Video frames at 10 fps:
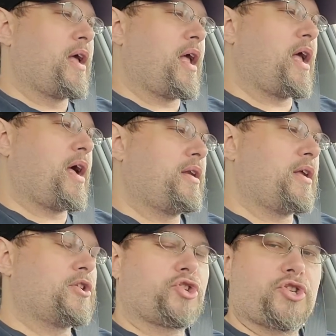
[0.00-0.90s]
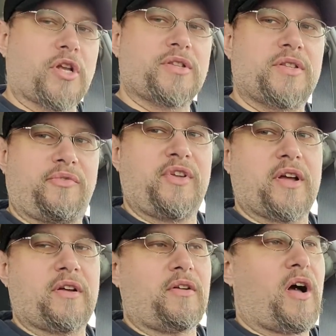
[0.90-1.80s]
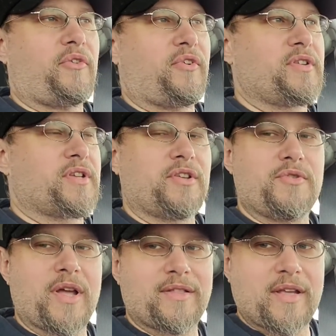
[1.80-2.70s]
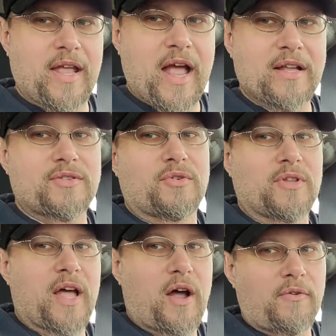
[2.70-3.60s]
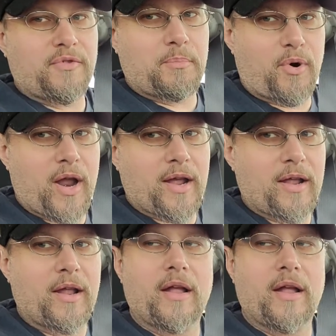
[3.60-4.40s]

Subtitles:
and it shuts the vehicle off until you hit the gas or let off the brake.